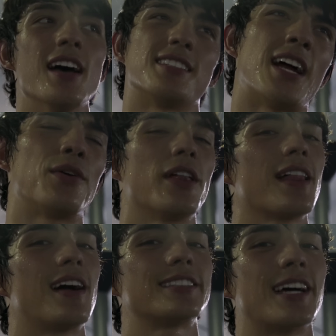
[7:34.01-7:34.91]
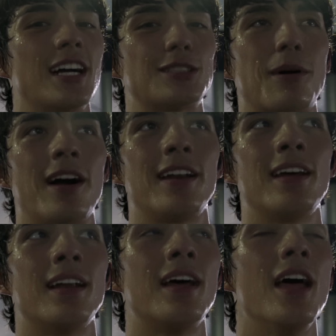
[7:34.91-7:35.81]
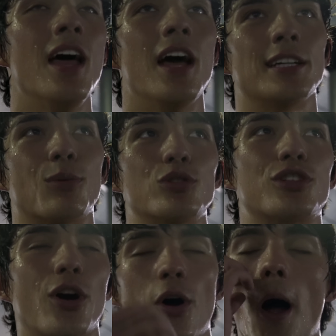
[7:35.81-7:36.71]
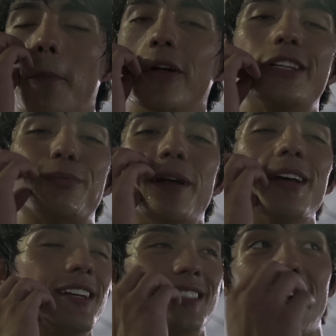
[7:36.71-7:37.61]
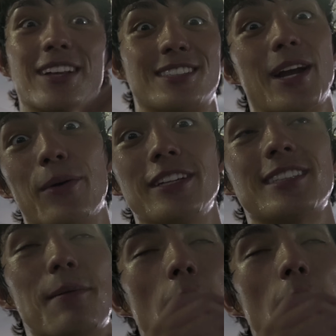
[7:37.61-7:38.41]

There's not really a lot of science behind it. It's more so, I'm literally exactly saying what he said,